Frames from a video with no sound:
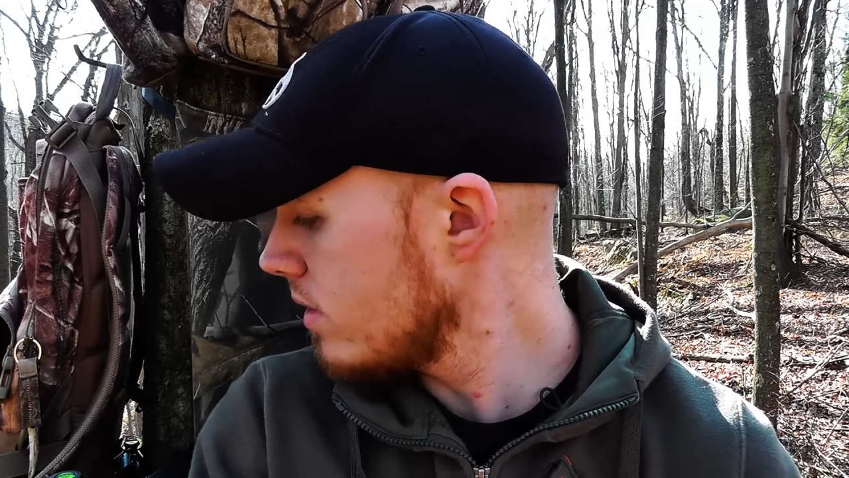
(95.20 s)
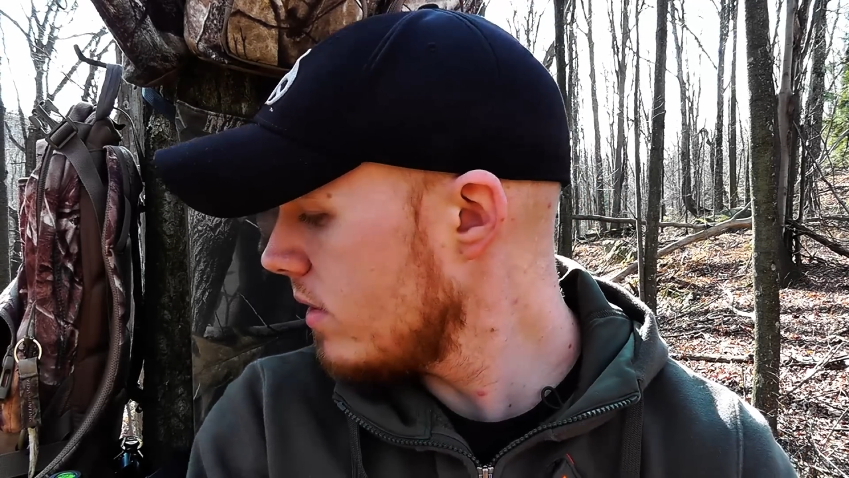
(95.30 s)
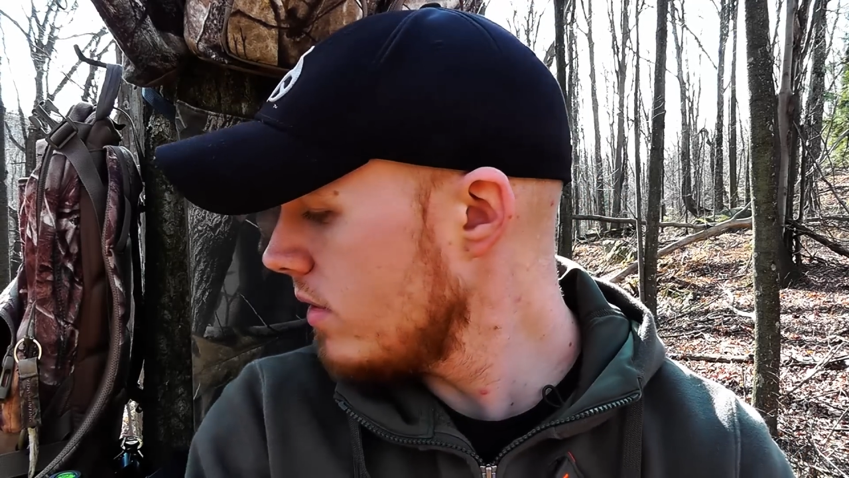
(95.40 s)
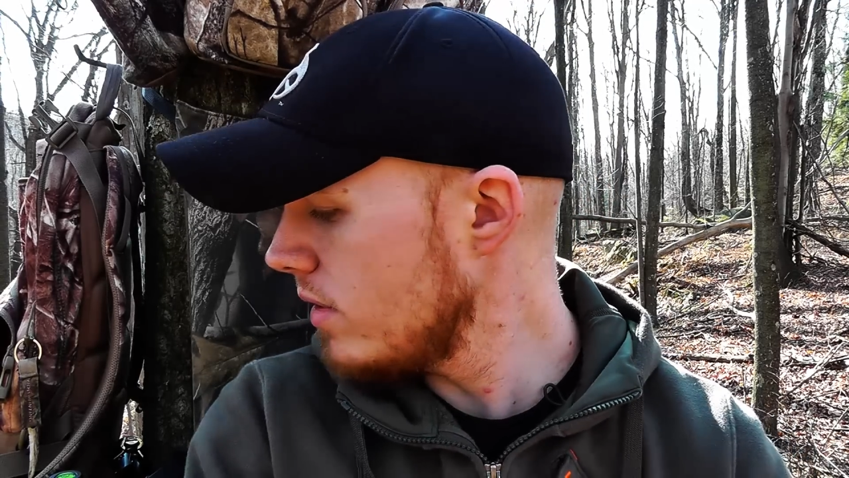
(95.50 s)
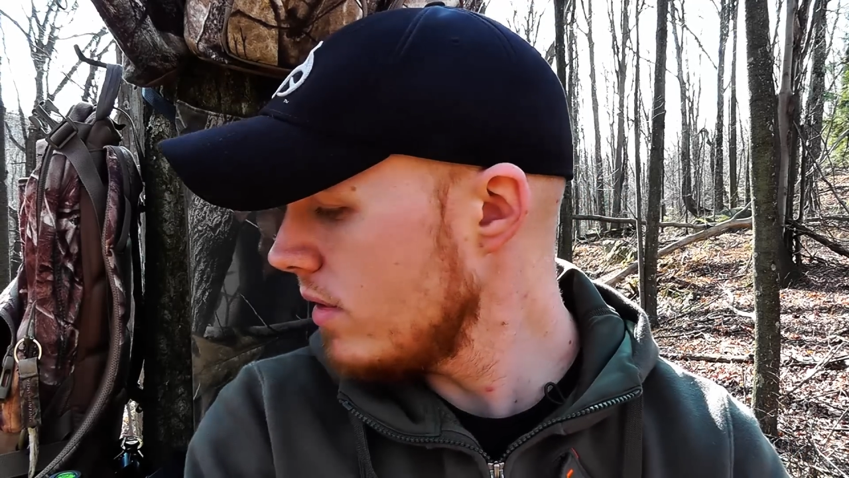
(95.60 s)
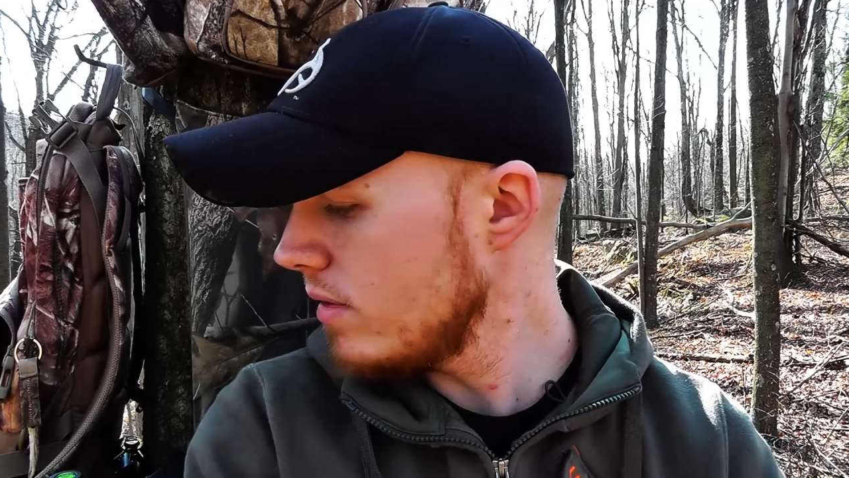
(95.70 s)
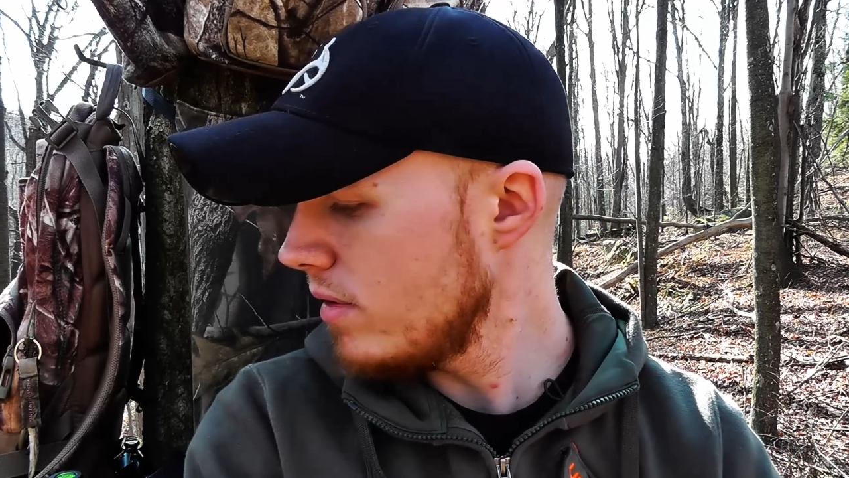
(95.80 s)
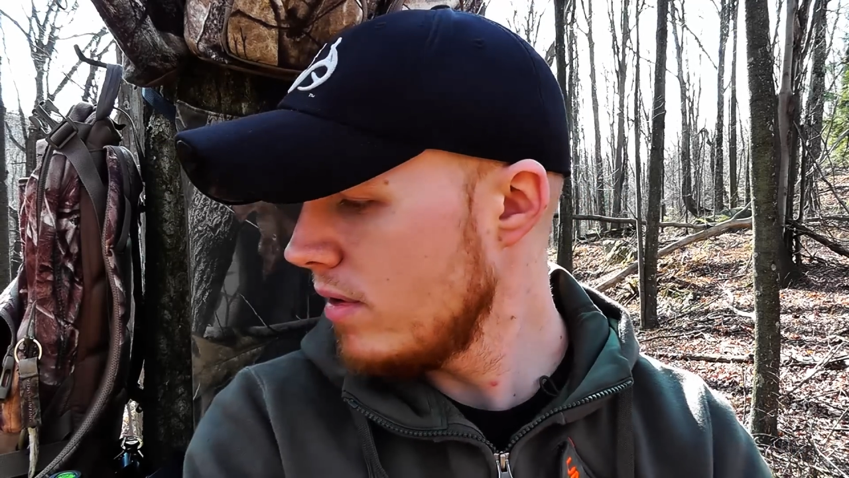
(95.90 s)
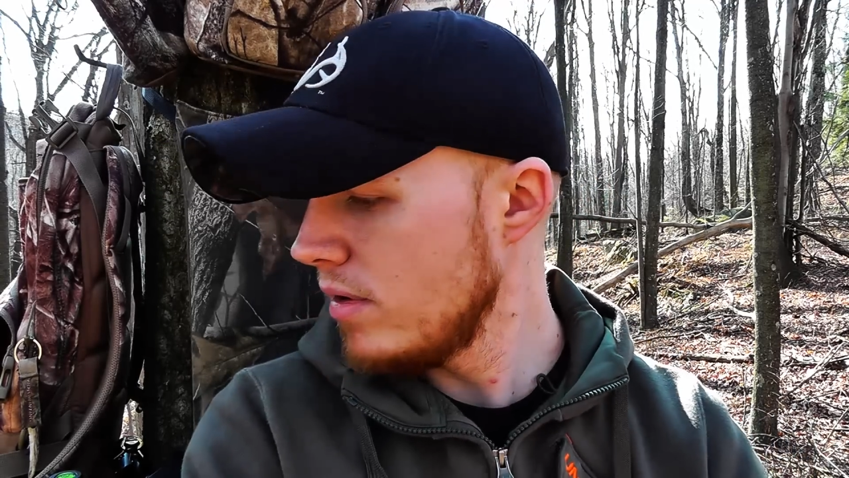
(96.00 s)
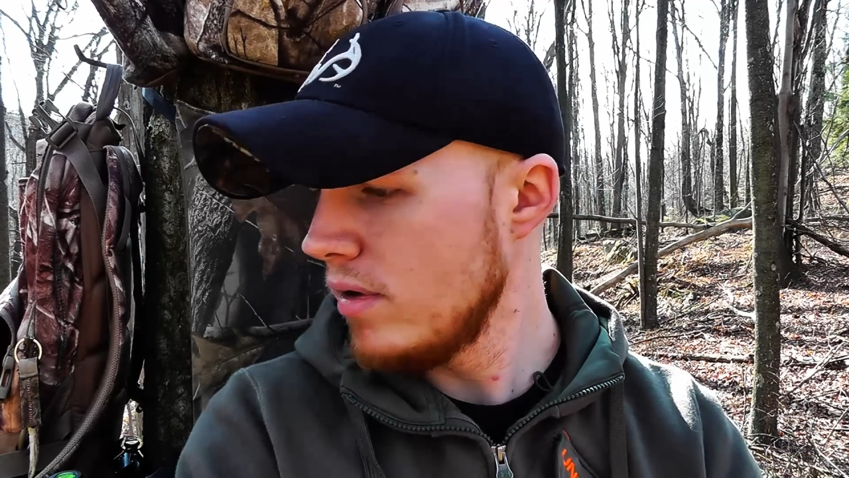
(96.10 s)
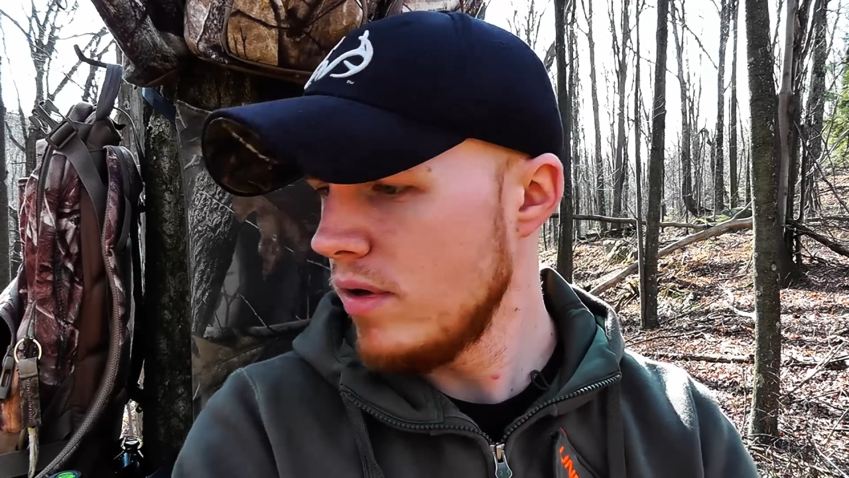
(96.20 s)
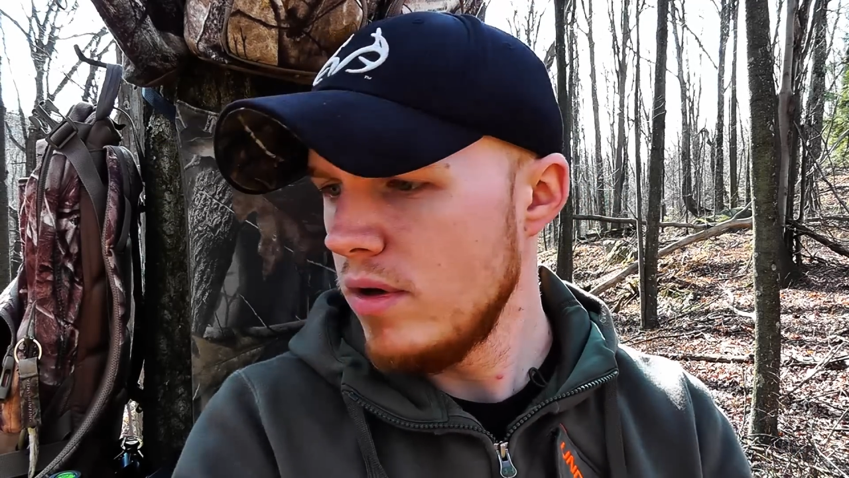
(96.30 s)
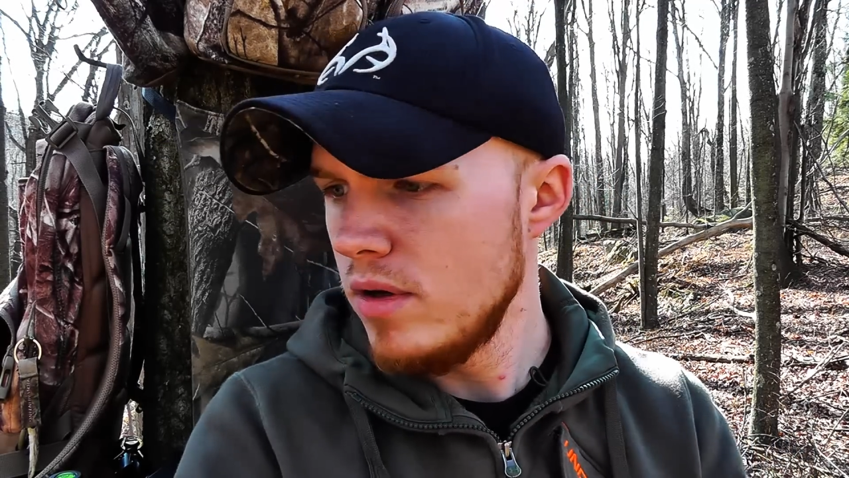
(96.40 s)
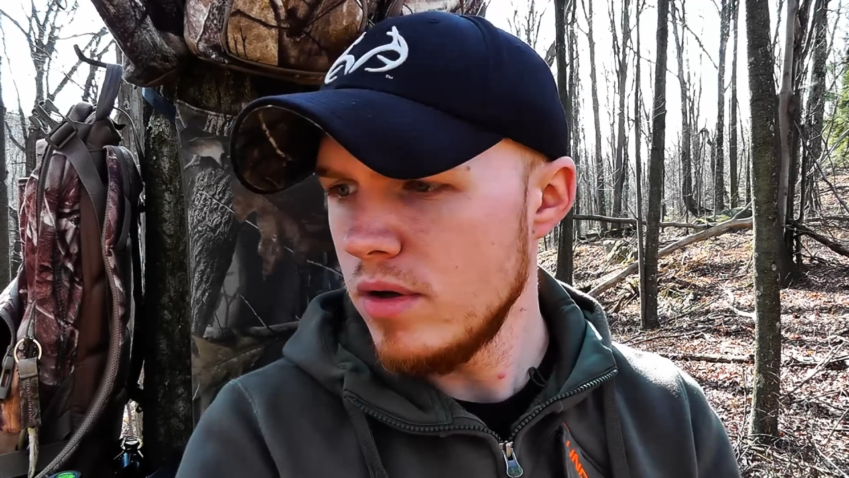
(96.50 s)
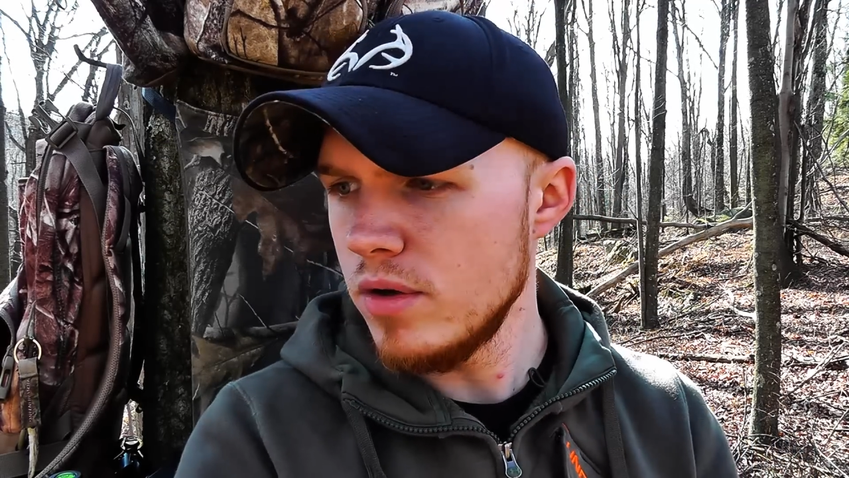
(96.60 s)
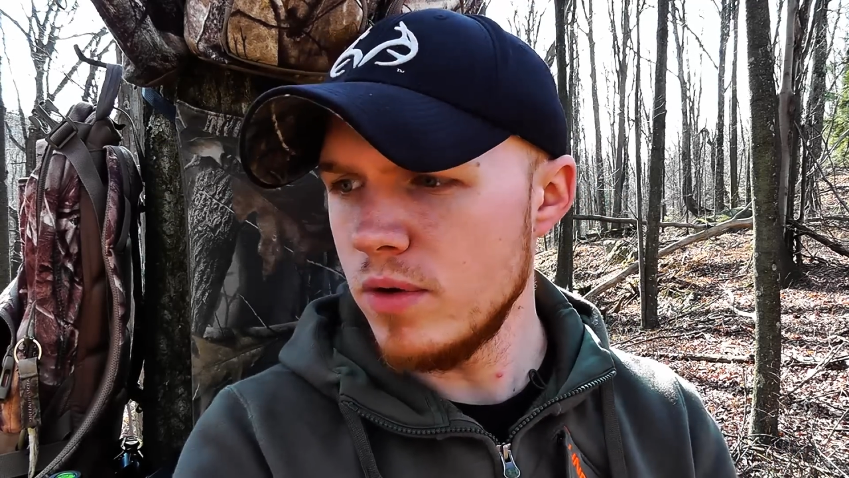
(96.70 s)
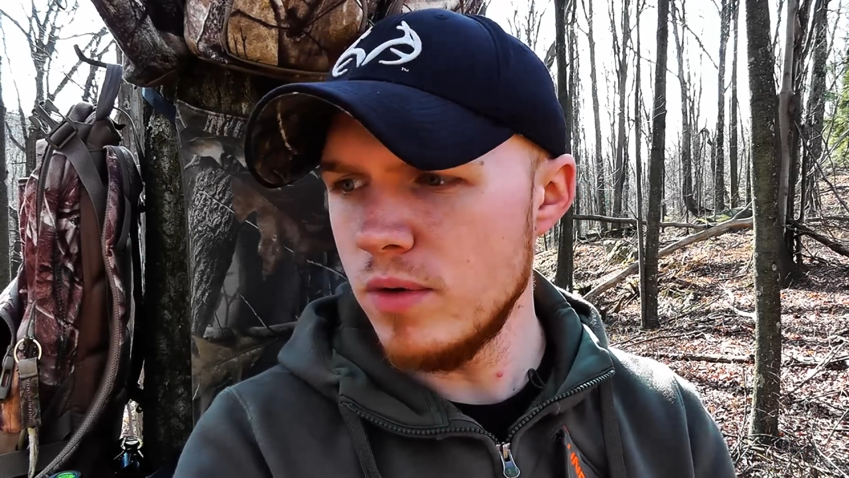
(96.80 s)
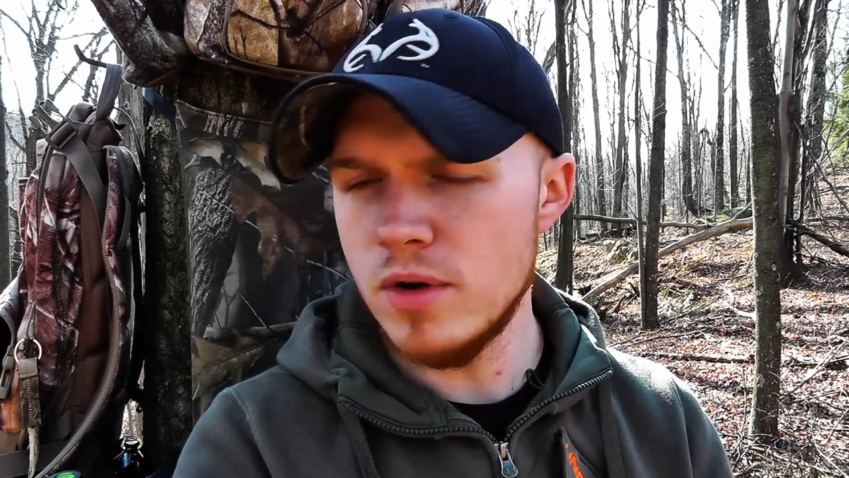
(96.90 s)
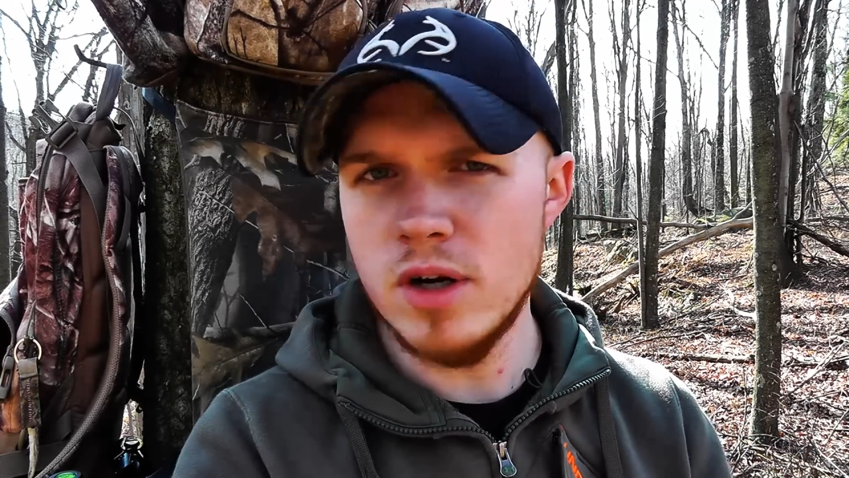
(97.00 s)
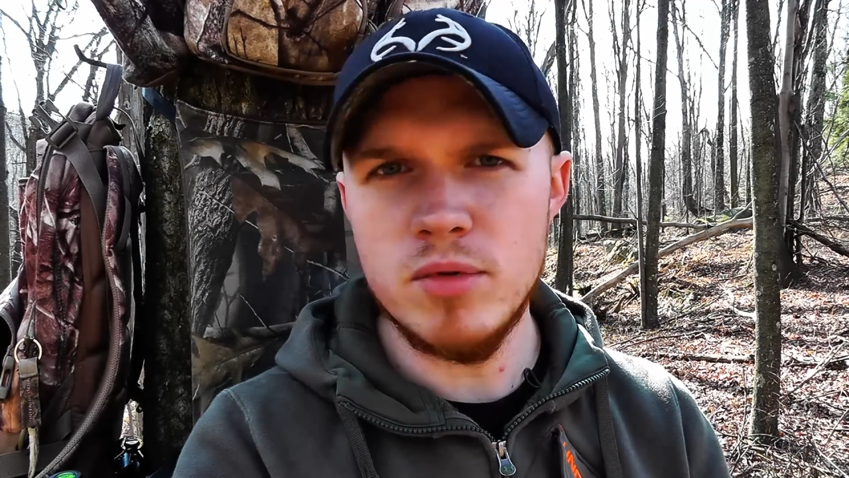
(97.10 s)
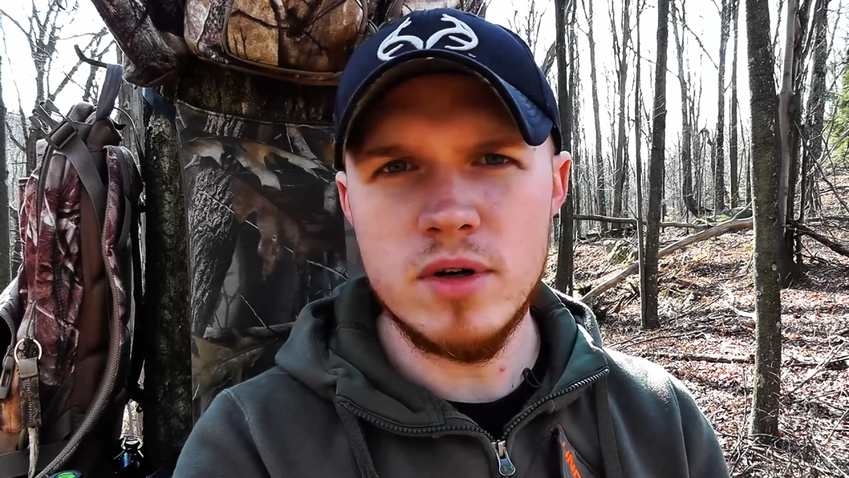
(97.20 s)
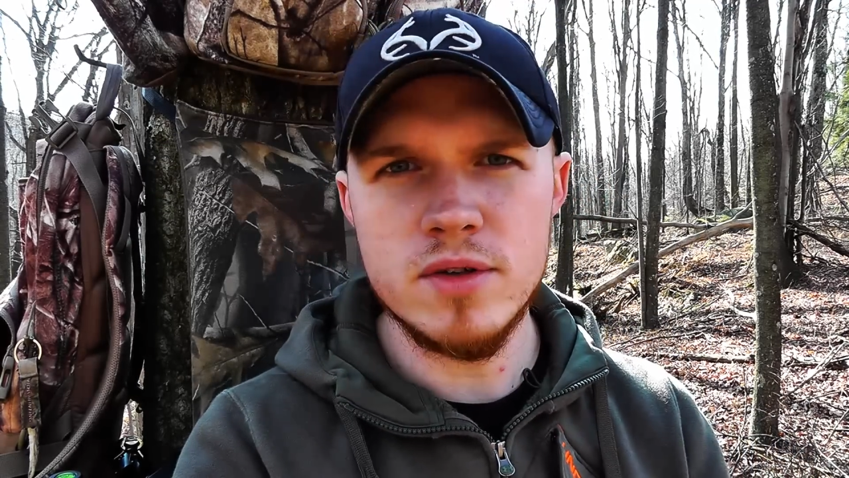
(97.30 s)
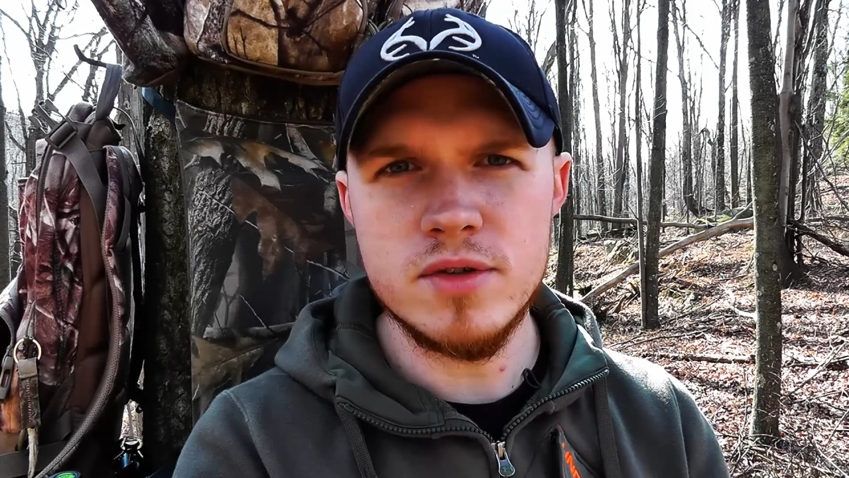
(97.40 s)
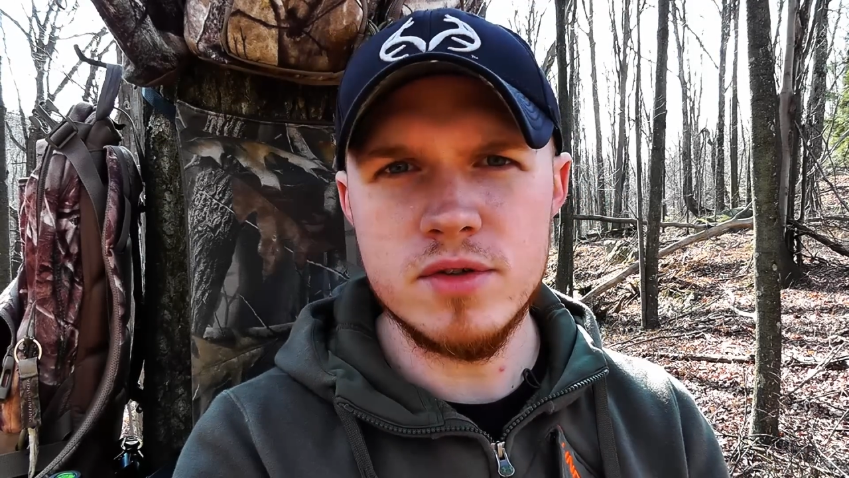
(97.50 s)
And I'm gonna go on a couple hunts